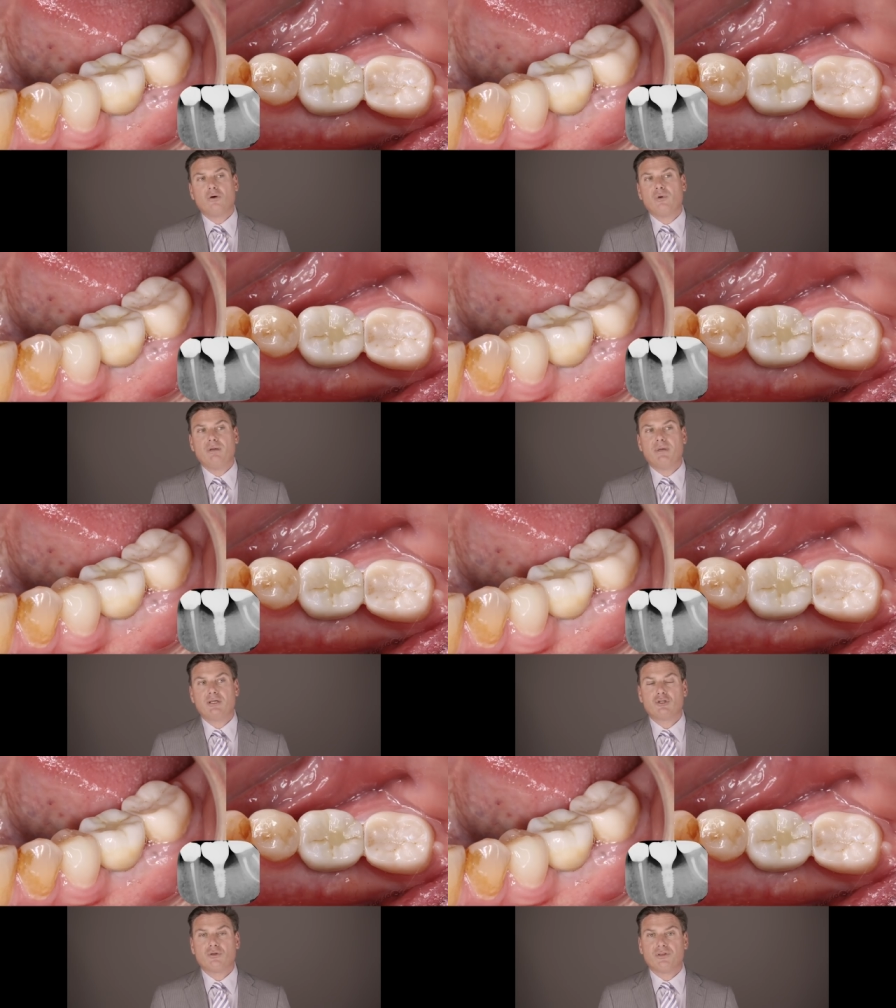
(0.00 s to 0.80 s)
We
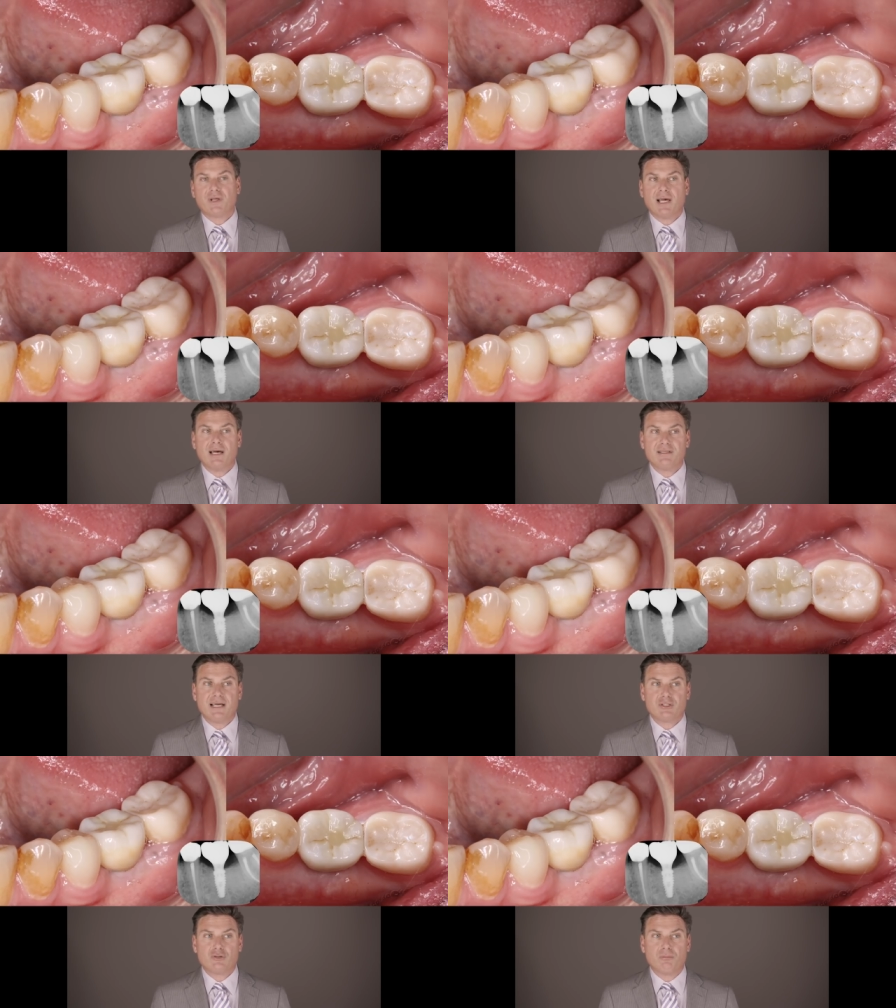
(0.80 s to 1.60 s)
make sure that the
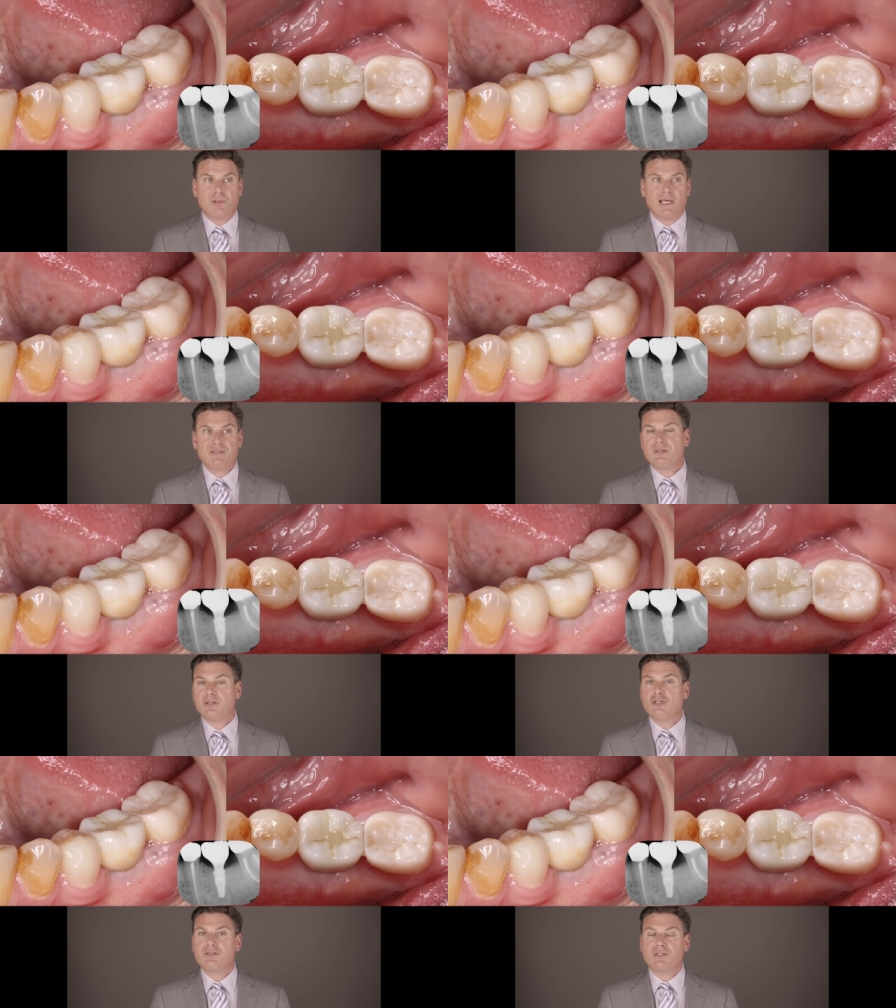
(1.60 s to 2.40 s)
contacts are in place and
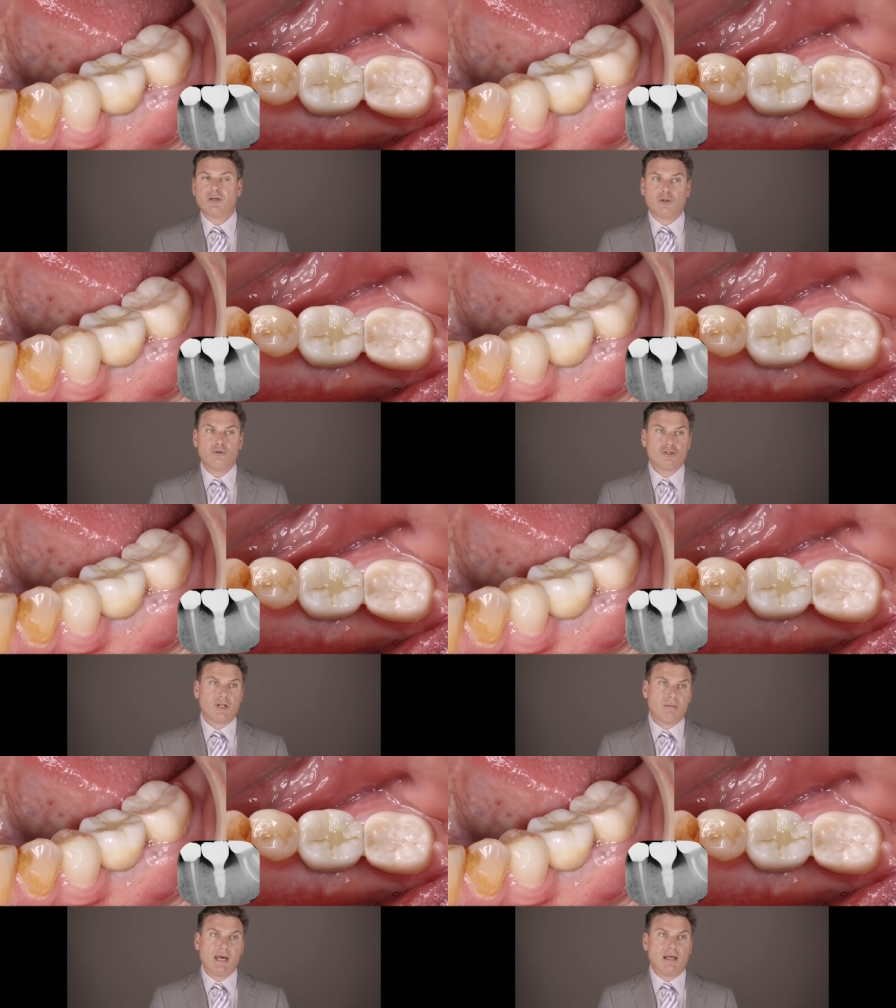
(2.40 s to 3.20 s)
adjust the occlusion
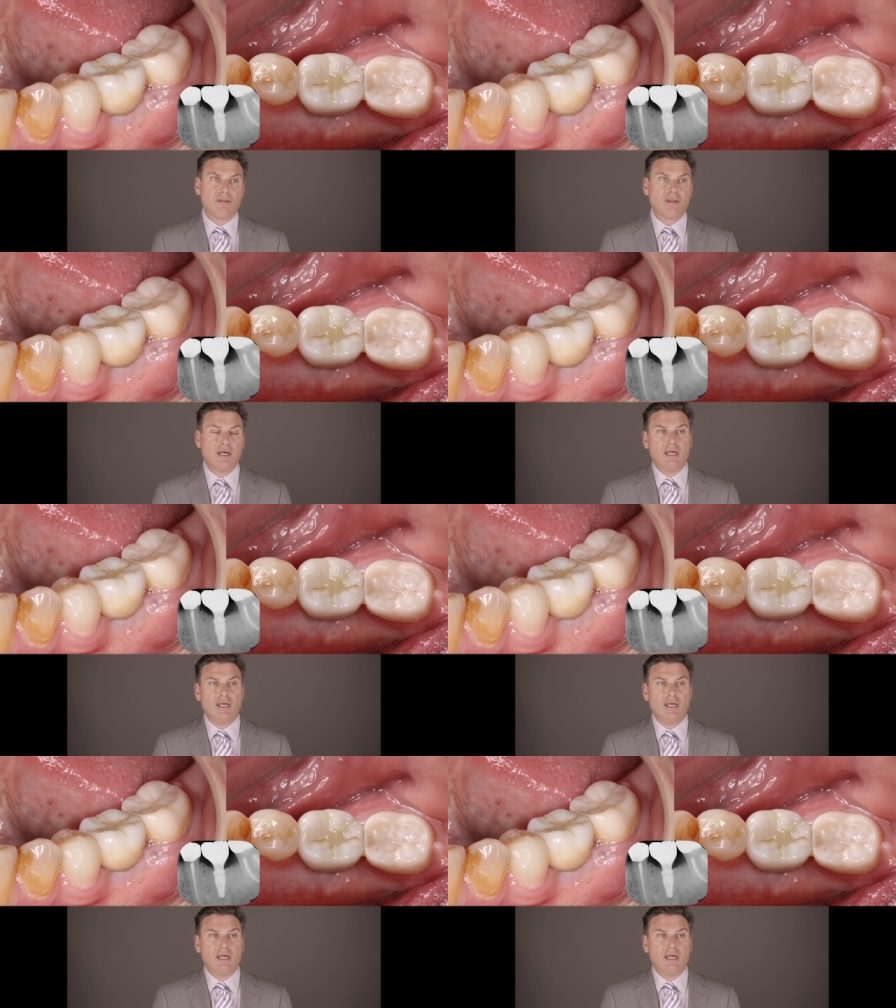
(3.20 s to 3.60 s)
in the mouth.